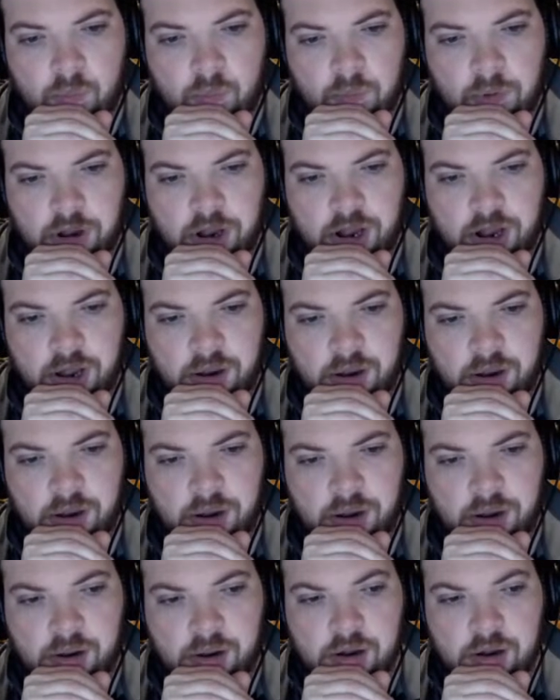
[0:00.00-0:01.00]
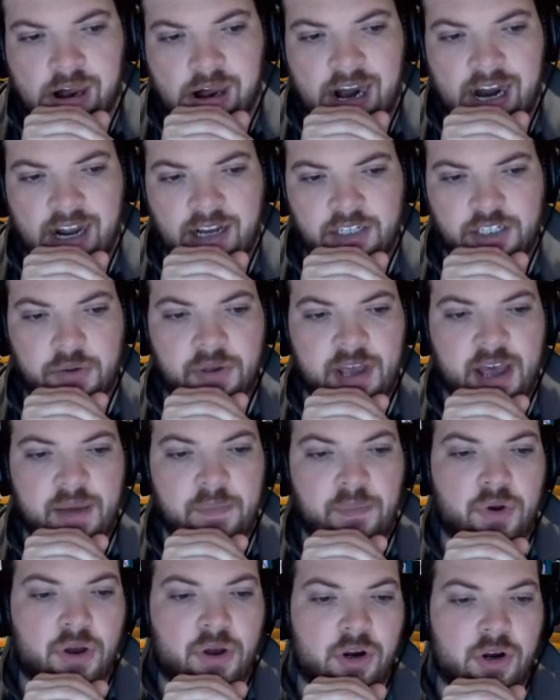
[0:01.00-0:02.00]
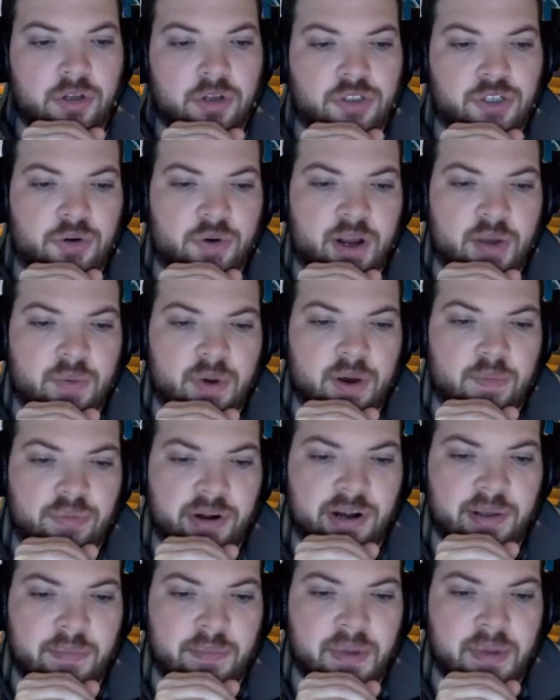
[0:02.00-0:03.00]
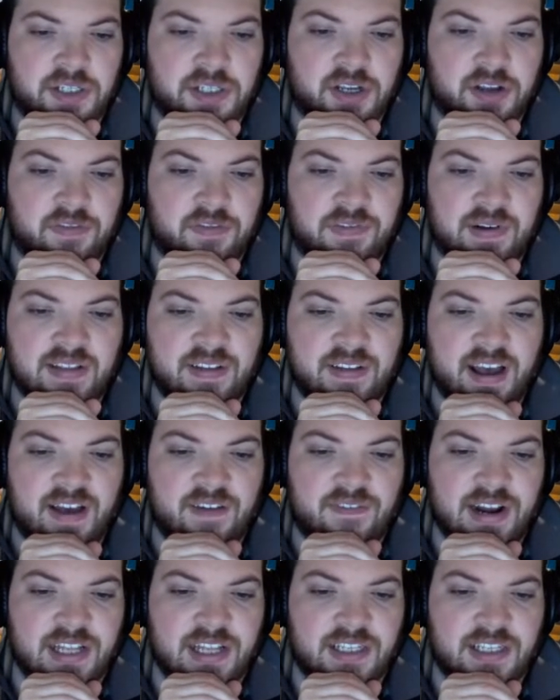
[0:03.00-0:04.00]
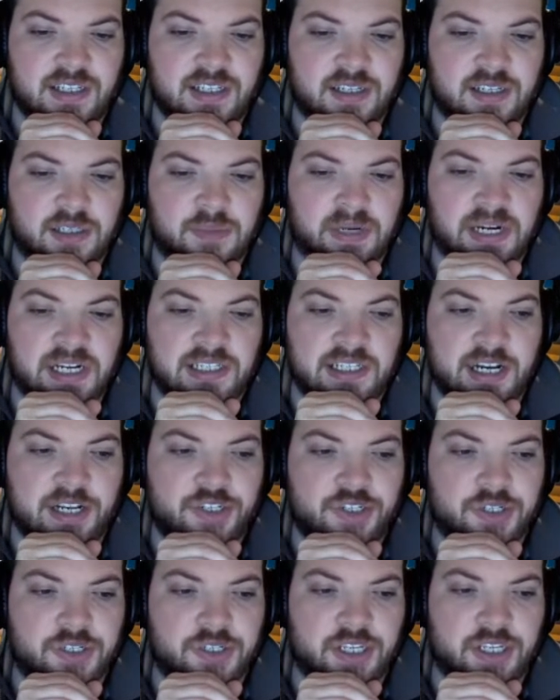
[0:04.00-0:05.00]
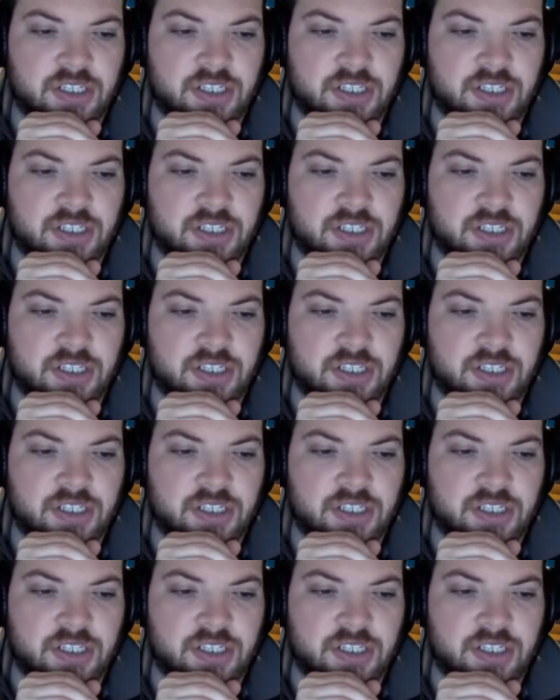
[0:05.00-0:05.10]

Yeah. Sol Campbell, Colo Torre were a brilliant mix of athleticism and intelligence at